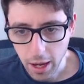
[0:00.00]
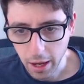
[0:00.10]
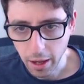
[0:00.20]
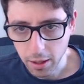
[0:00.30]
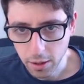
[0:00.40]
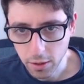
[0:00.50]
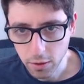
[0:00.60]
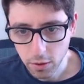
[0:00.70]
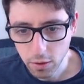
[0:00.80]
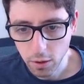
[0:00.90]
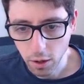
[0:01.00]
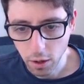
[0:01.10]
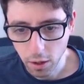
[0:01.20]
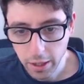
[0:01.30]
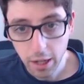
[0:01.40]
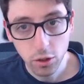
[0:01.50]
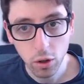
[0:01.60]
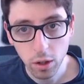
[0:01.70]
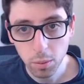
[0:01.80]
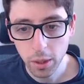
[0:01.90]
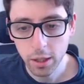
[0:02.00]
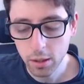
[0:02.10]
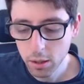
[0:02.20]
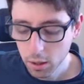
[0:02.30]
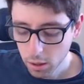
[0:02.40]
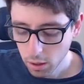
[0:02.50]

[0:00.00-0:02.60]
And yeah, strong player.